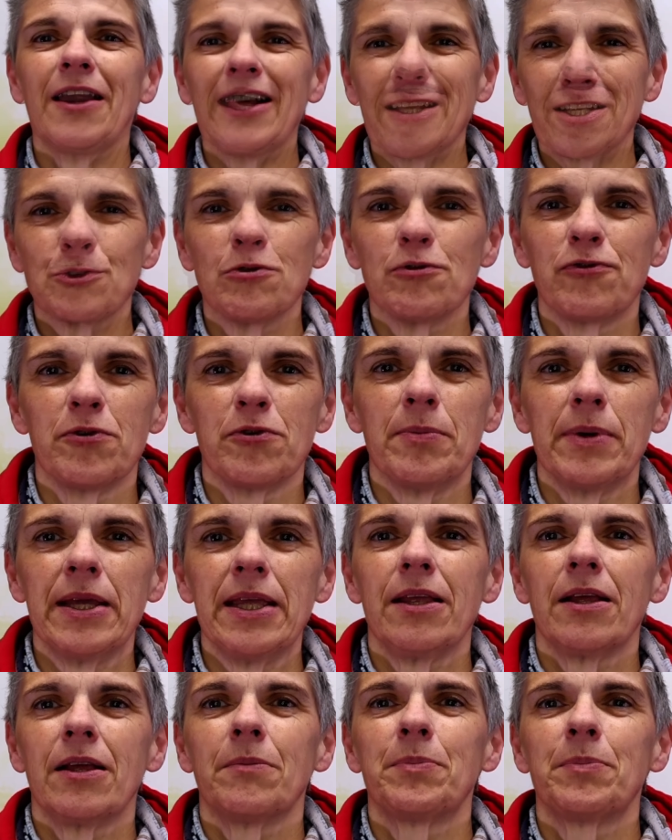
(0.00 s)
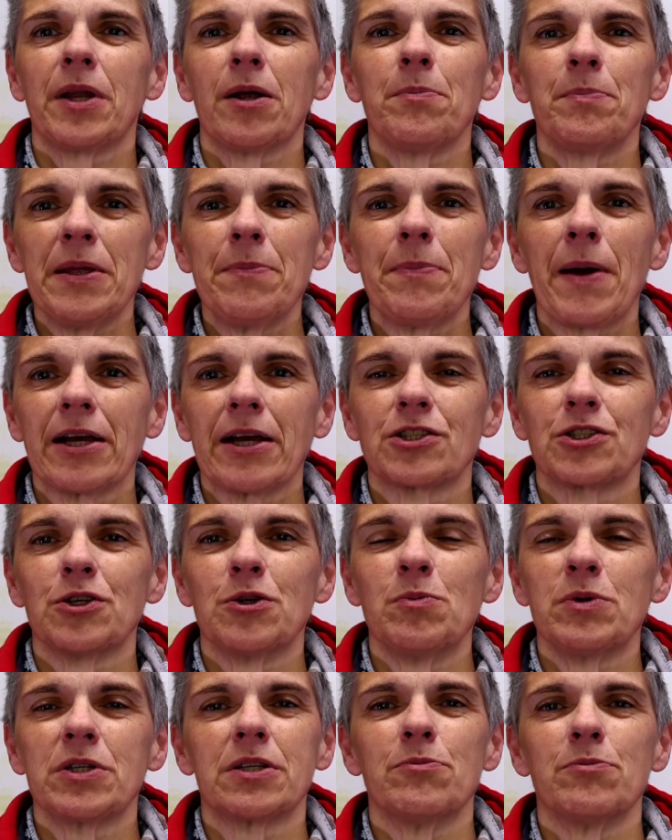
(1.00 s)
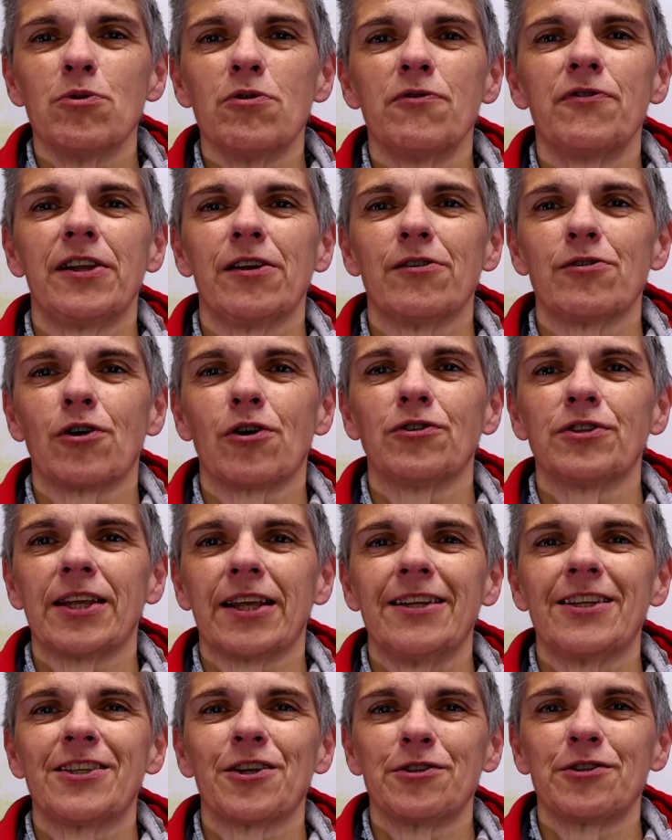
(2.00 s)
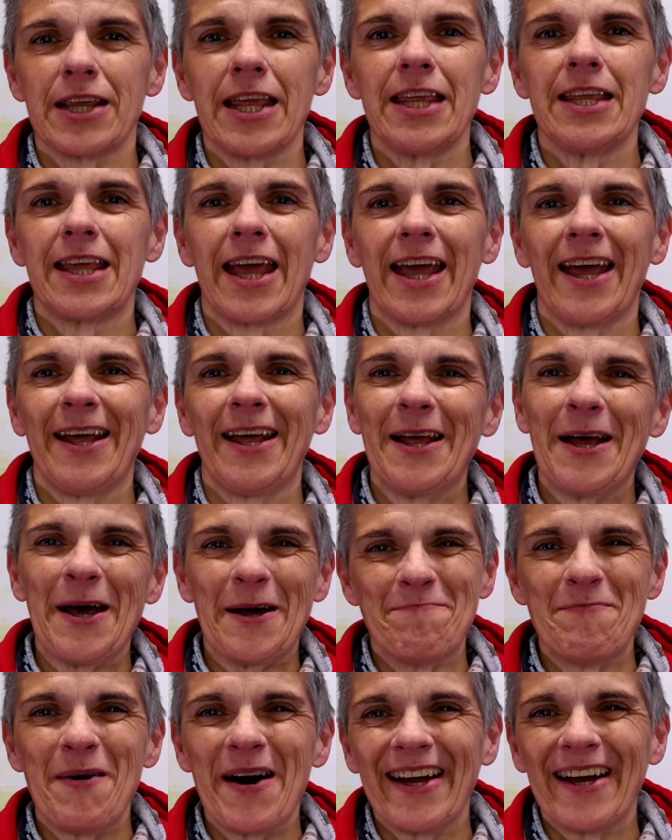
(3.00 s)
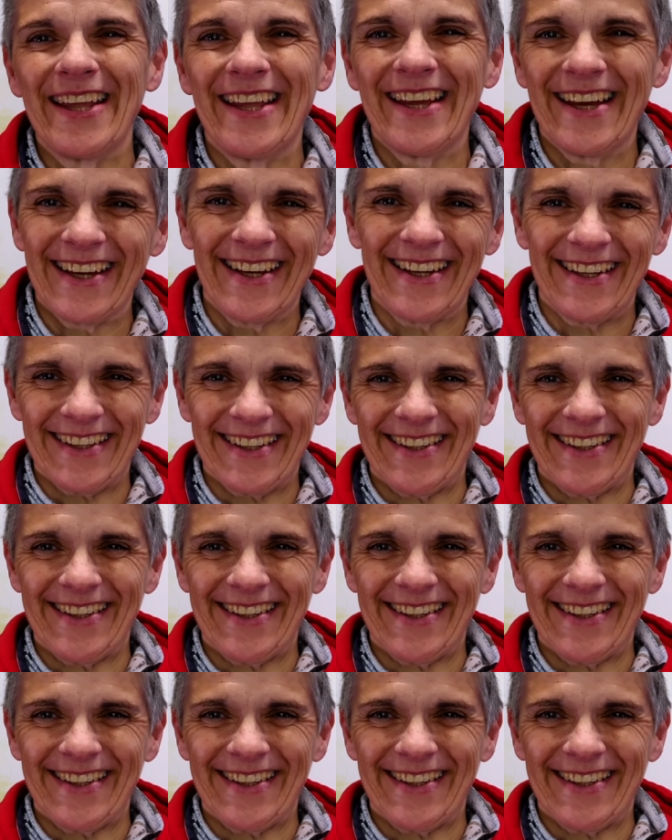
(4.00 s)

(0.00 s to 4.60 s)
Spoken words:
That's all from me, but I'll be back soon with some more video content. So take care and bye.